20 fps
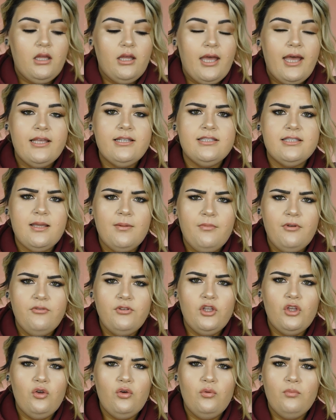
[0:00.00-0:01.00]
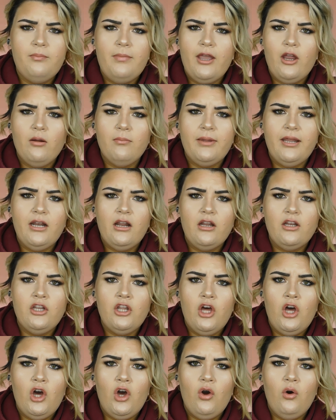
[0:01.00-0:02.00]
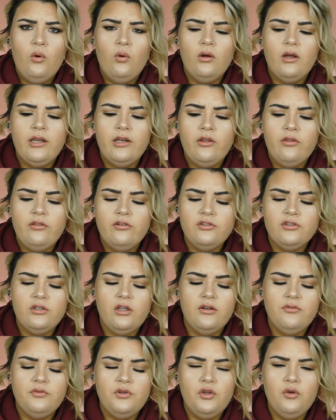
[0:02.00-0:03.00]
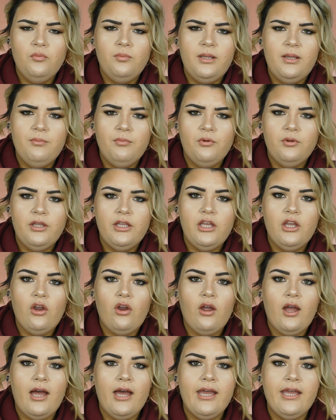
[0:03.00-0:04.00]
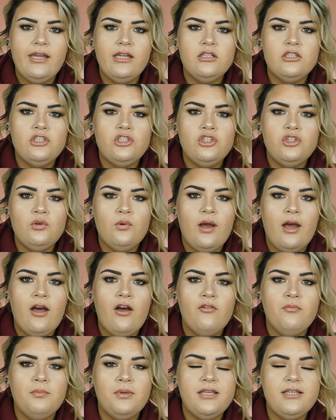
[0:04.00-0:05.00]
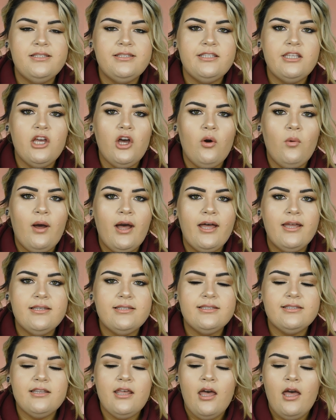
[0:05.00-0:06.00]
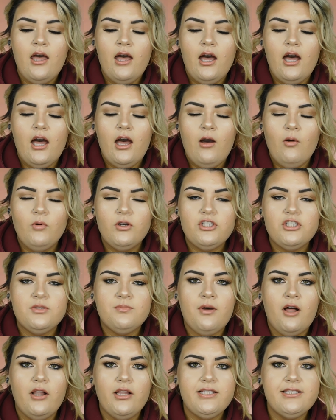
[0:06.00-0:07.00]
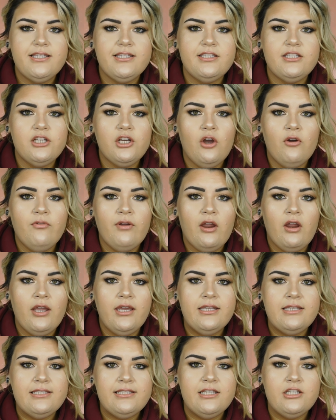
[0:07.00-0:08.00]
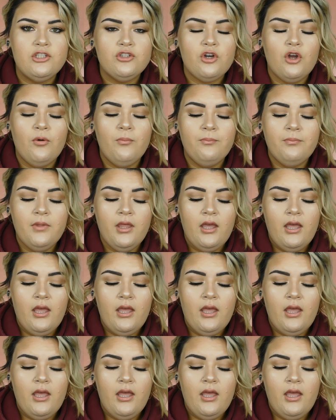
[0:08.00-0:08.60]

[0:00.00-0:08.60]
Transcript: as some of you may or may not know, I know there's a lot of new people here, I do have P C O S, uh, which is polycystic ovarian syndrome.